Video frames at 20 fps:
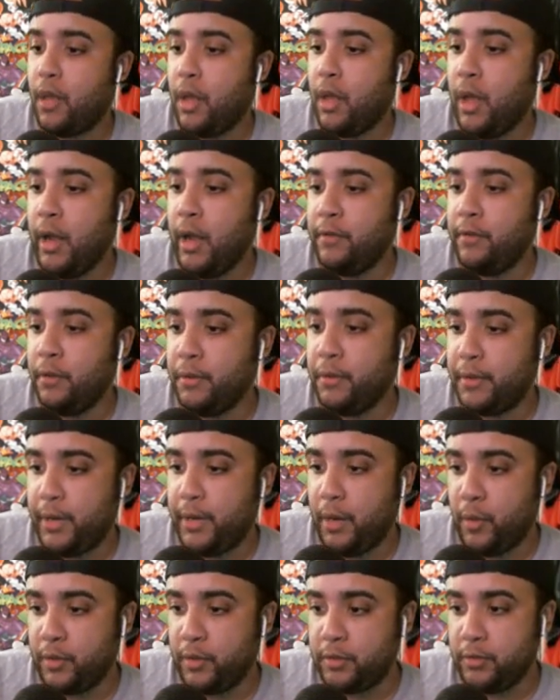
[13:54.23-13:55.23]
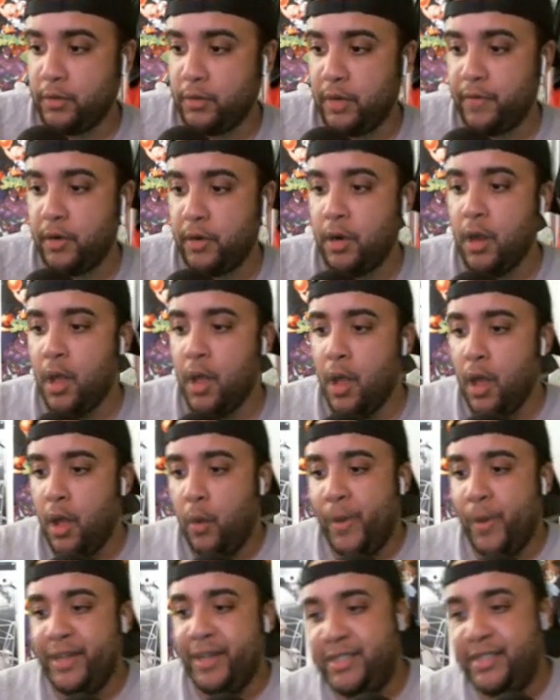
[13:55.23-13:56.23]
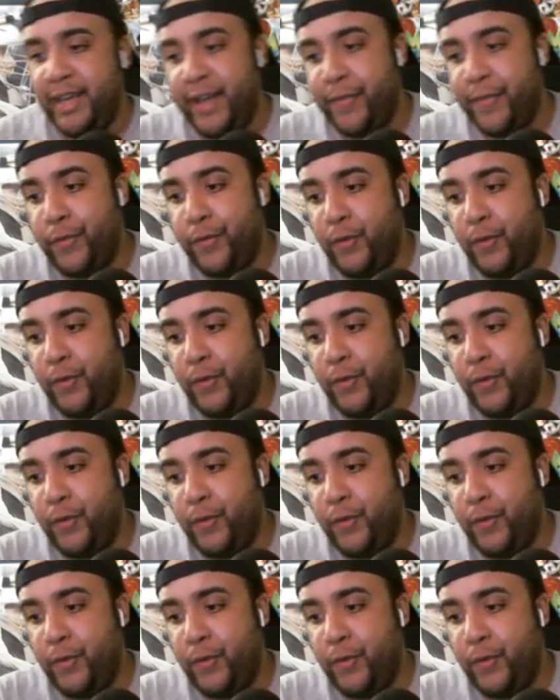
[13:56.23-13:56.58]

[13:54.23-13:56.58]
I don't care whatsoever. We see the